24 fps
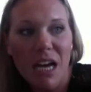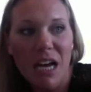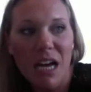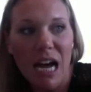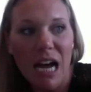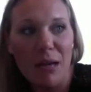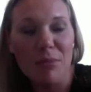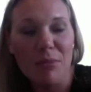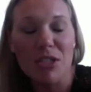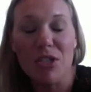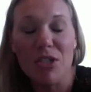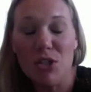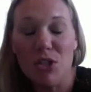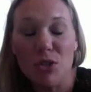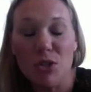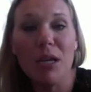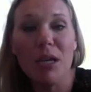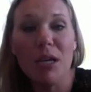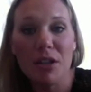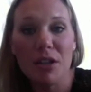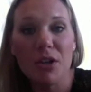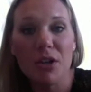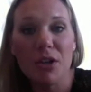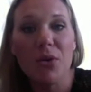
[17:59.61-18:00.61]
I'm
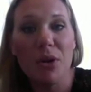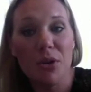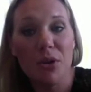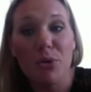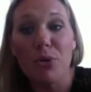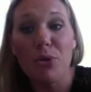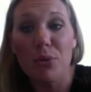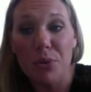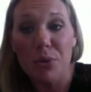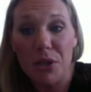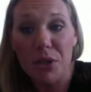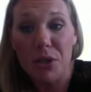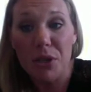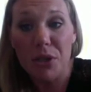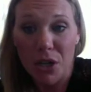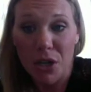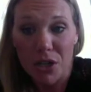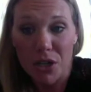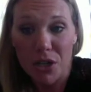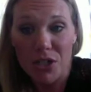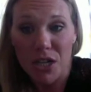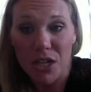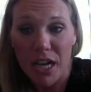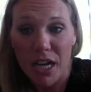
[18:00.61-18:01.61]
assuming they're going through a really
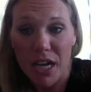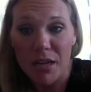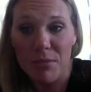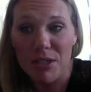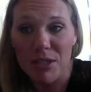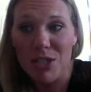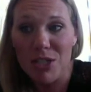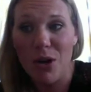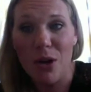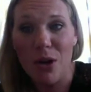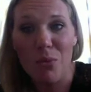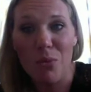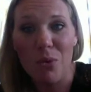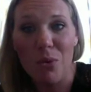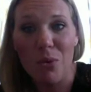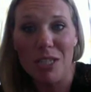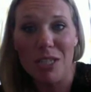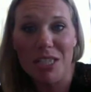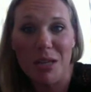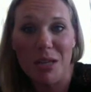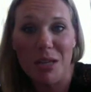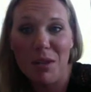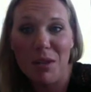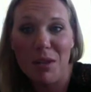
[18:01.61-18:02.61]
hard time. And so I want
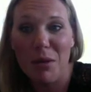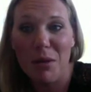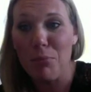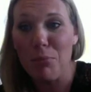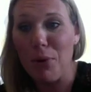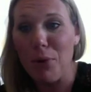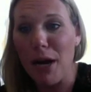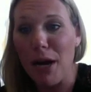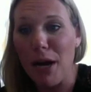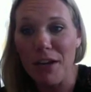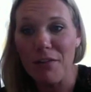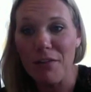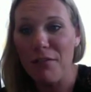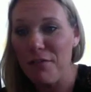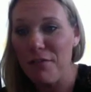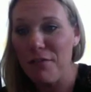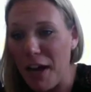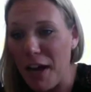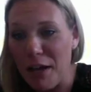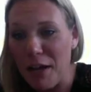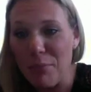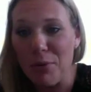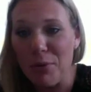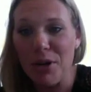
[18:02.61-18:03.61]
something bright and
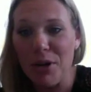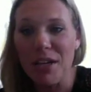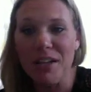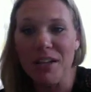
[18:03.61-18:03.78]
vibrant